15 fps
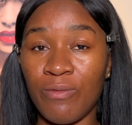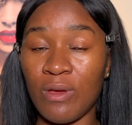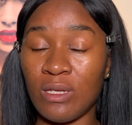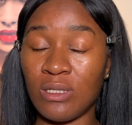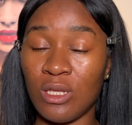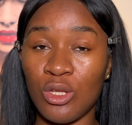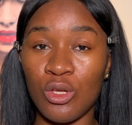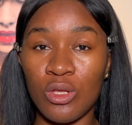first
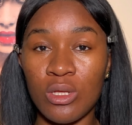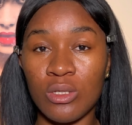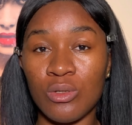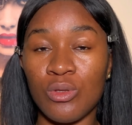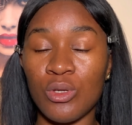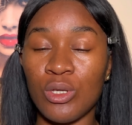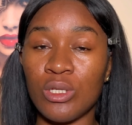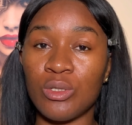thing you need to
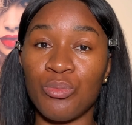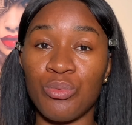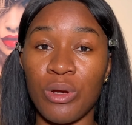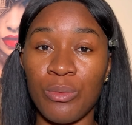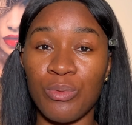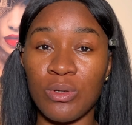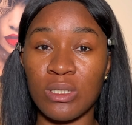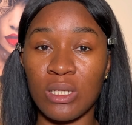do is to
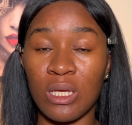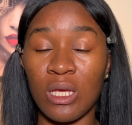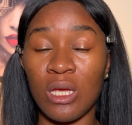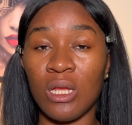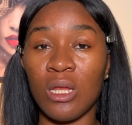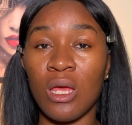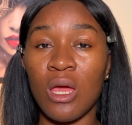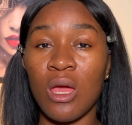prep your
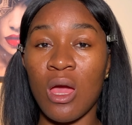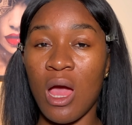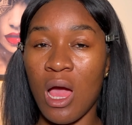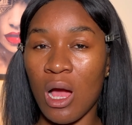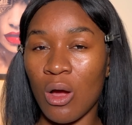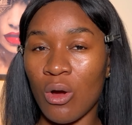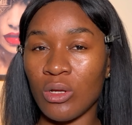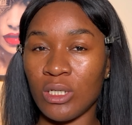skin
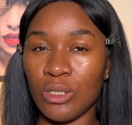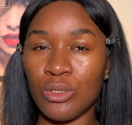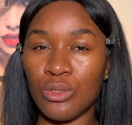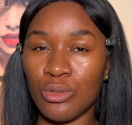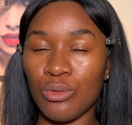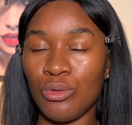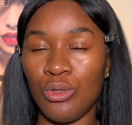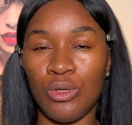according
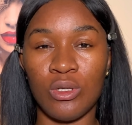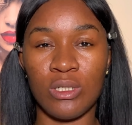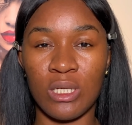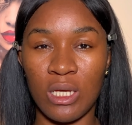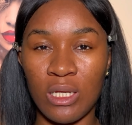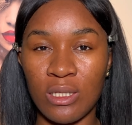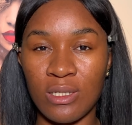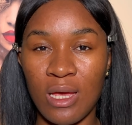to your
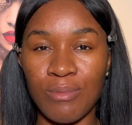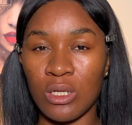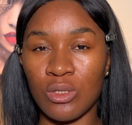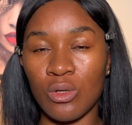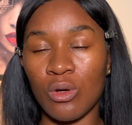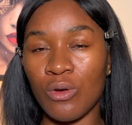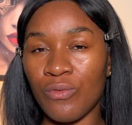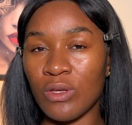skin type
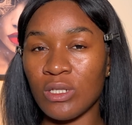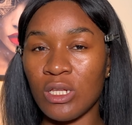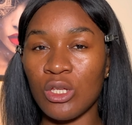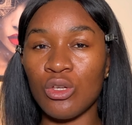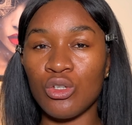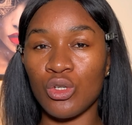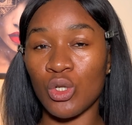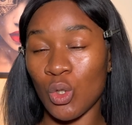so obviously
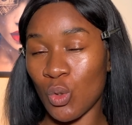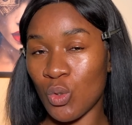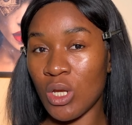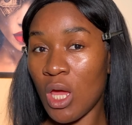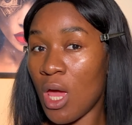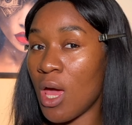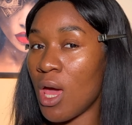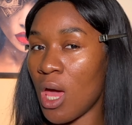you should own
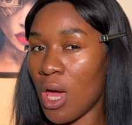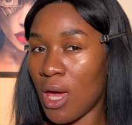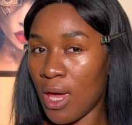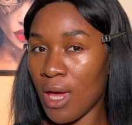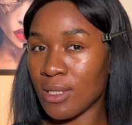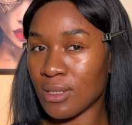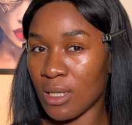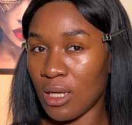
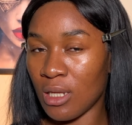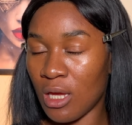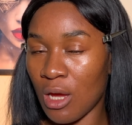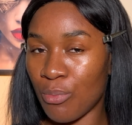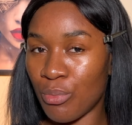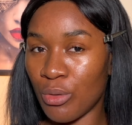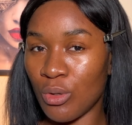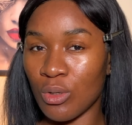a
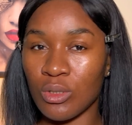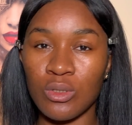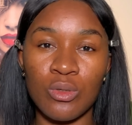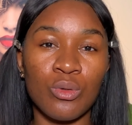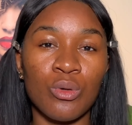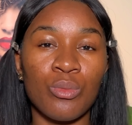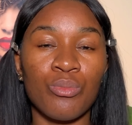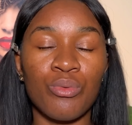skincare product so
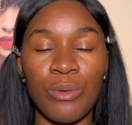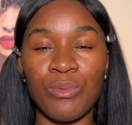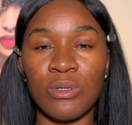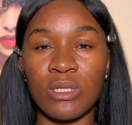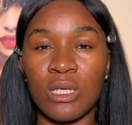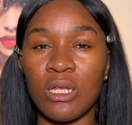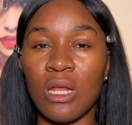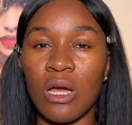prep your
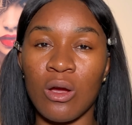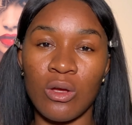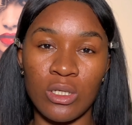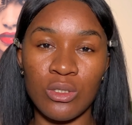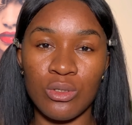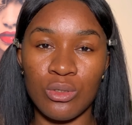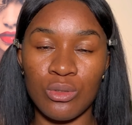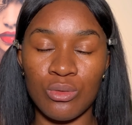skin
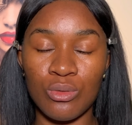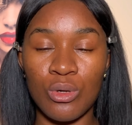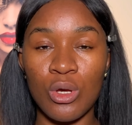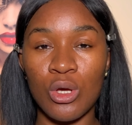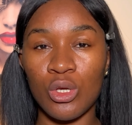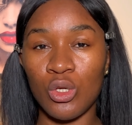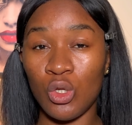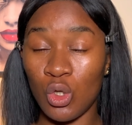according to
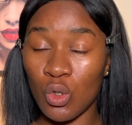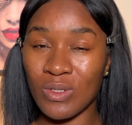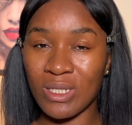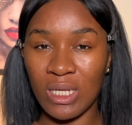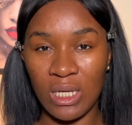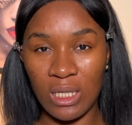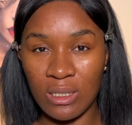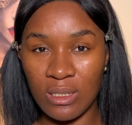your
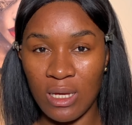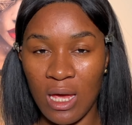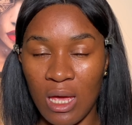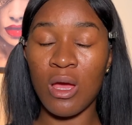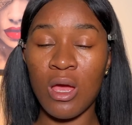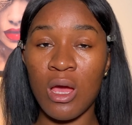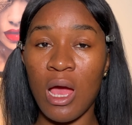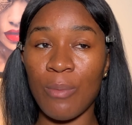skin type
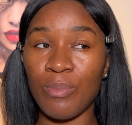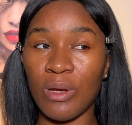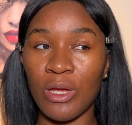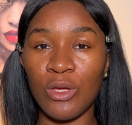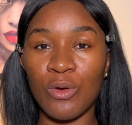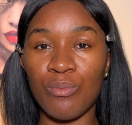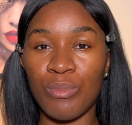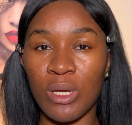applying
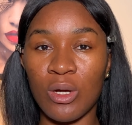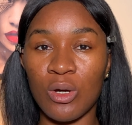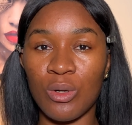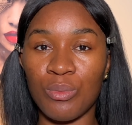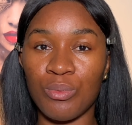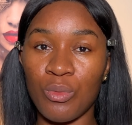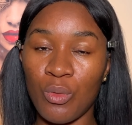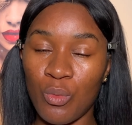your
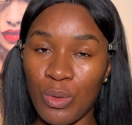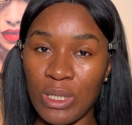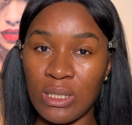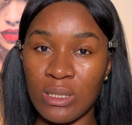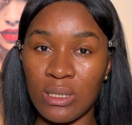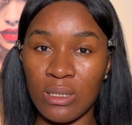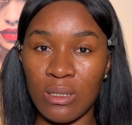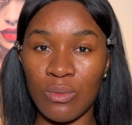makeup
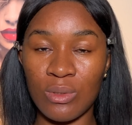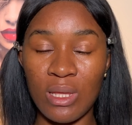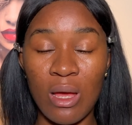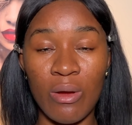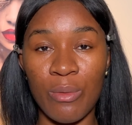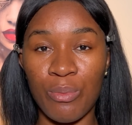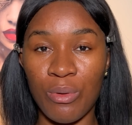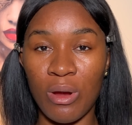with without
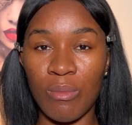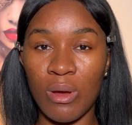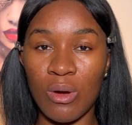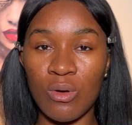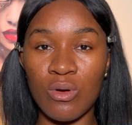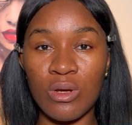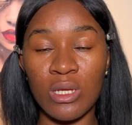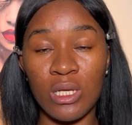a primer
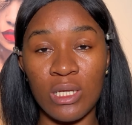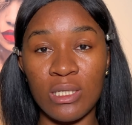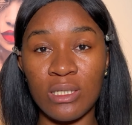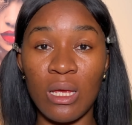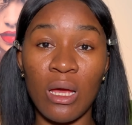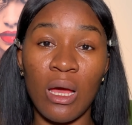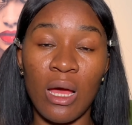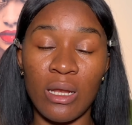on is
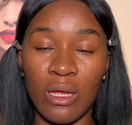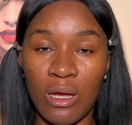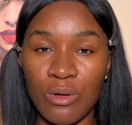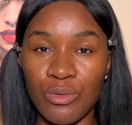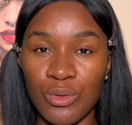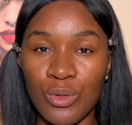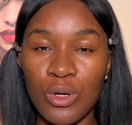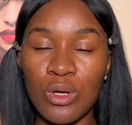an
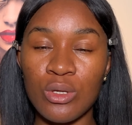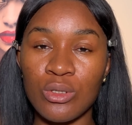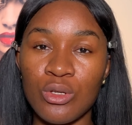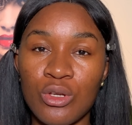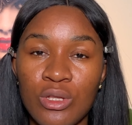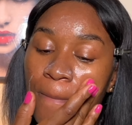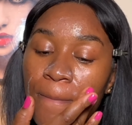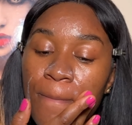error so you
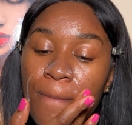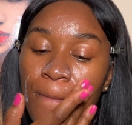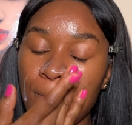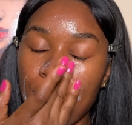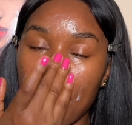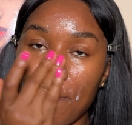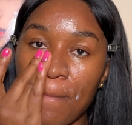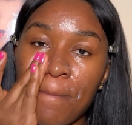need a
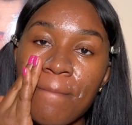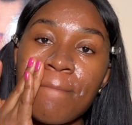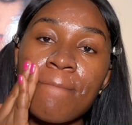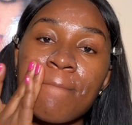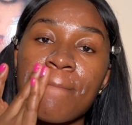good primer